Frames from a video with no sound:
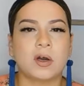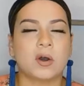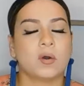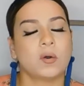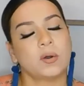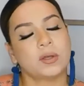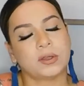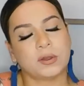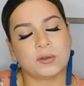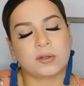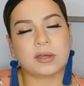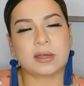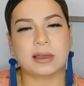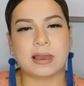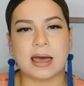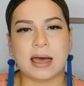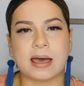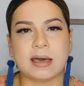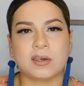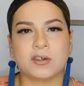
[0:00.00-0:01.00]
or your
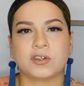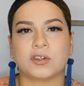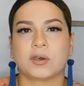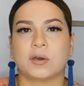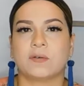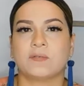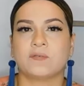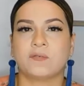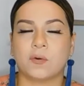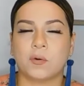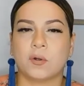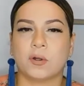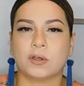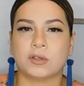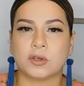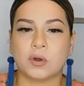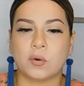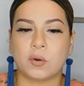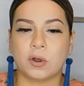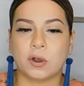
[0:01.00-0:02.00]
collage for
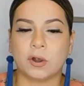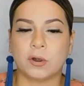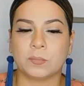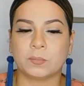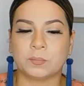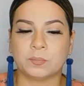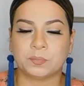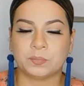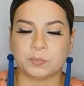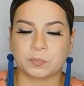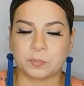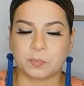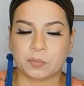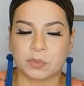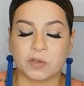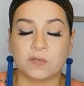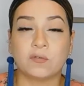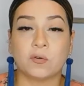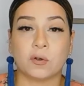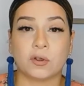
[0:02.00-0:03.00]

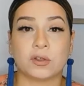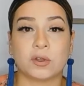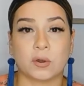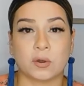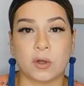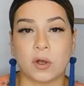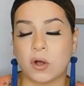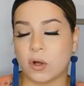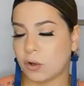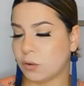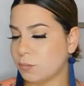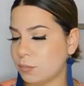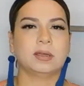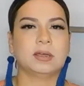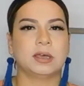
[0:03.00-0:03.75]
your home.